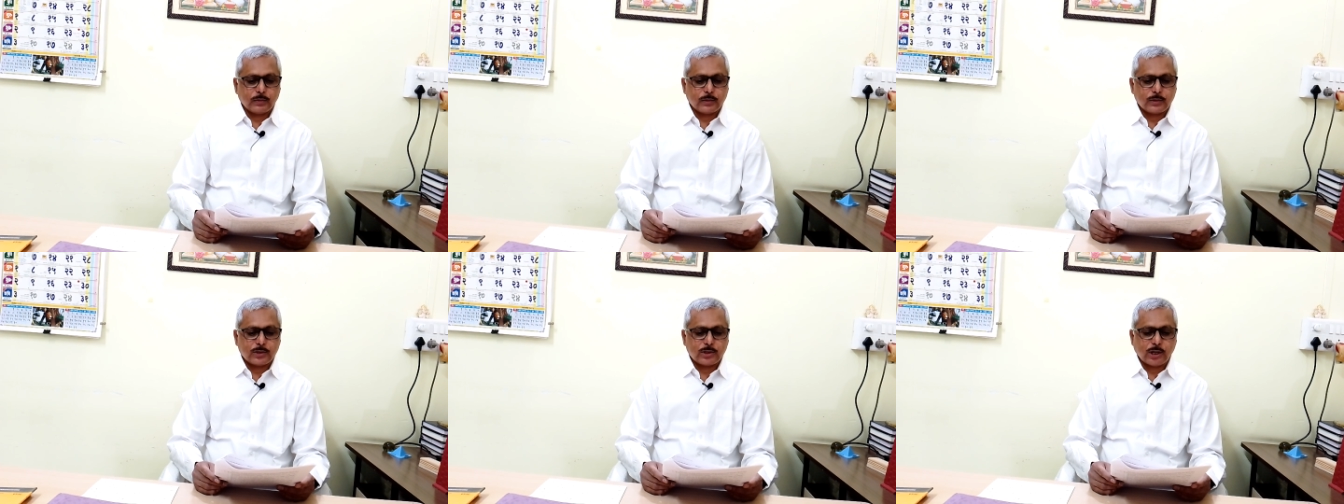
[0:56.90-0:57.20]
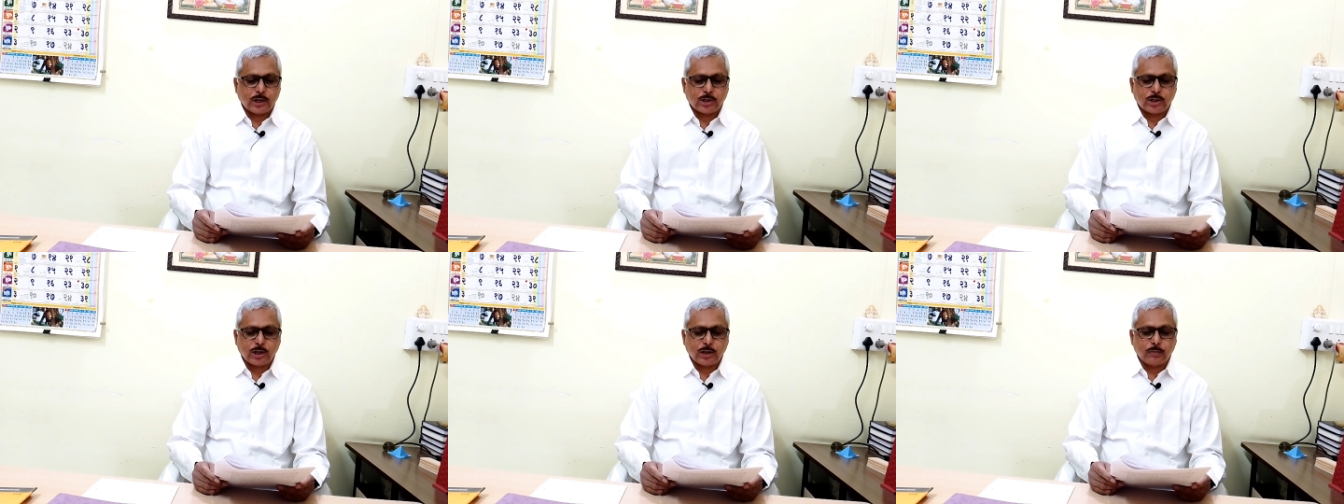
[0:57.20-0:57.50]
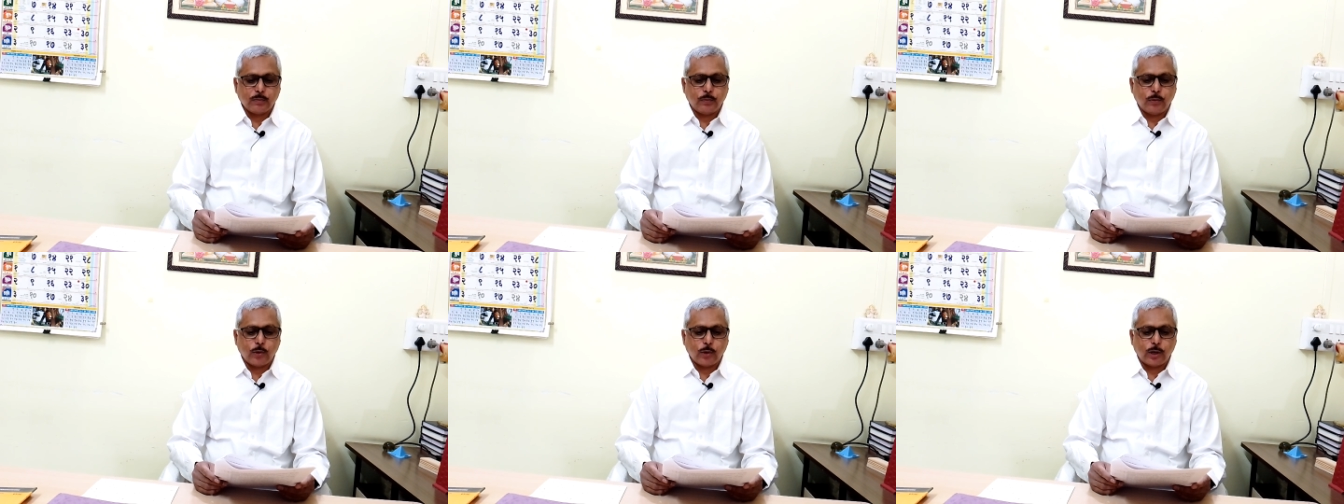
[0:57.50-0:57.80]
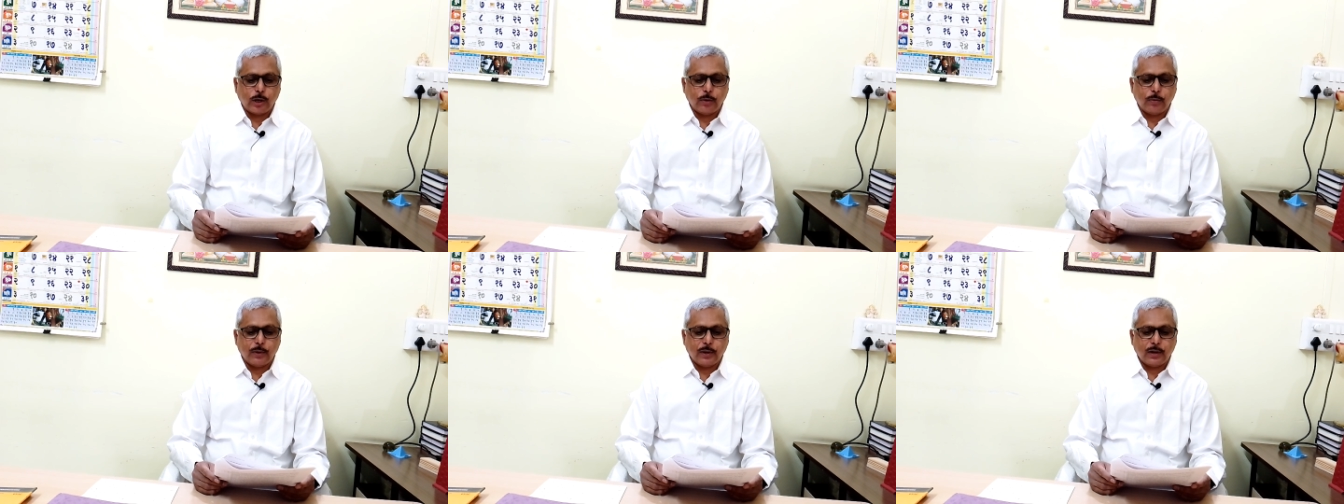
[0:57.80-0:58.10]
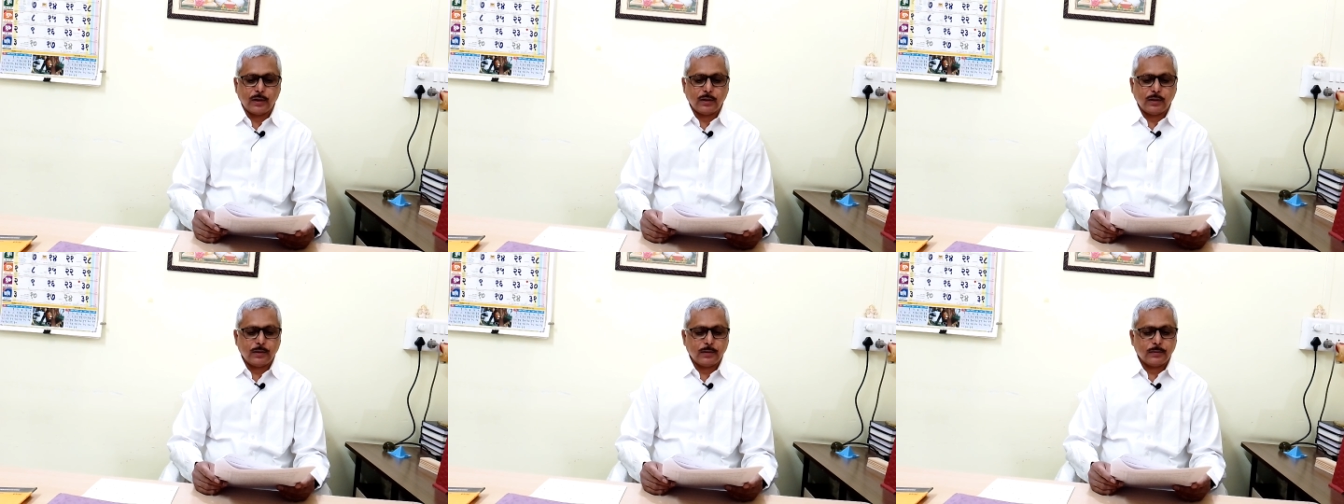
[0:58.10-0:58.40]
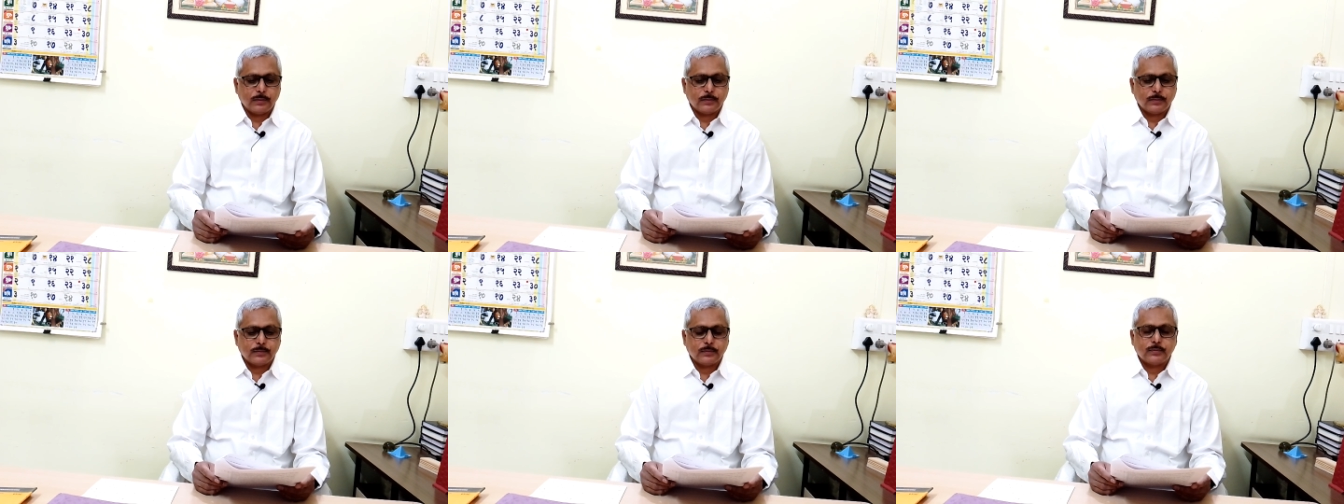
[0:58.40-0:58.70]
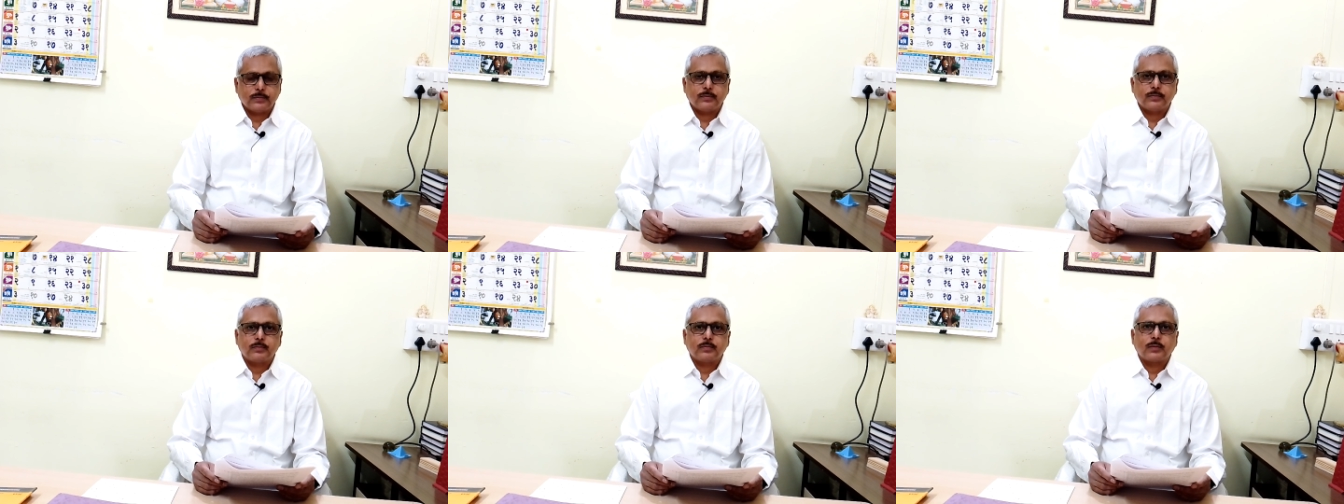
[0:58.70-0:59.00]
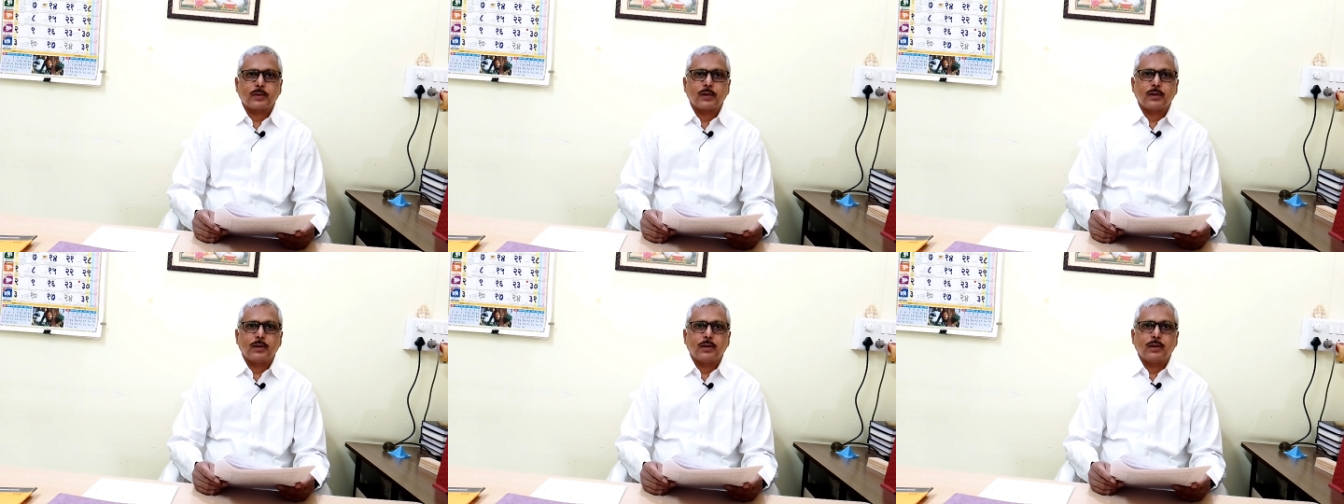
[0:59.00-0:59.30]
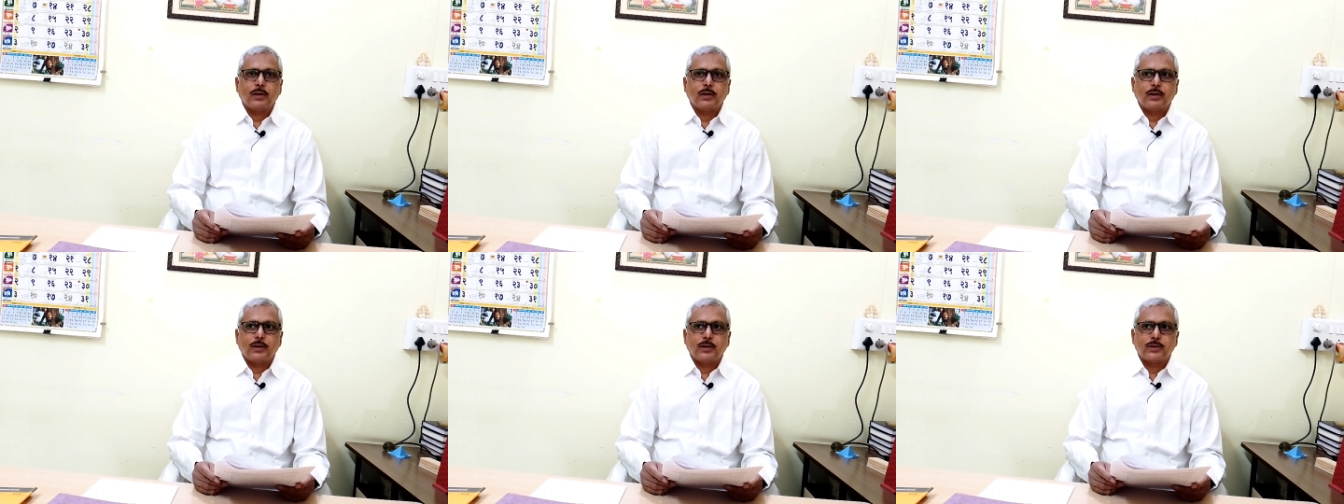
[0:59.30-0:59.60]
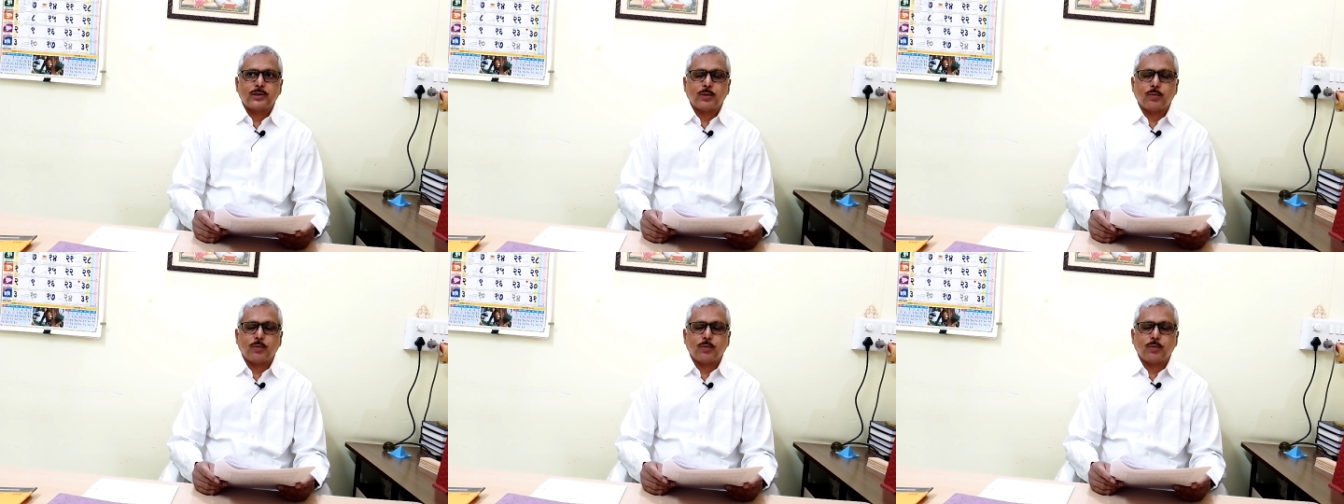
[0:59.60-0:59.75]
Section 41 is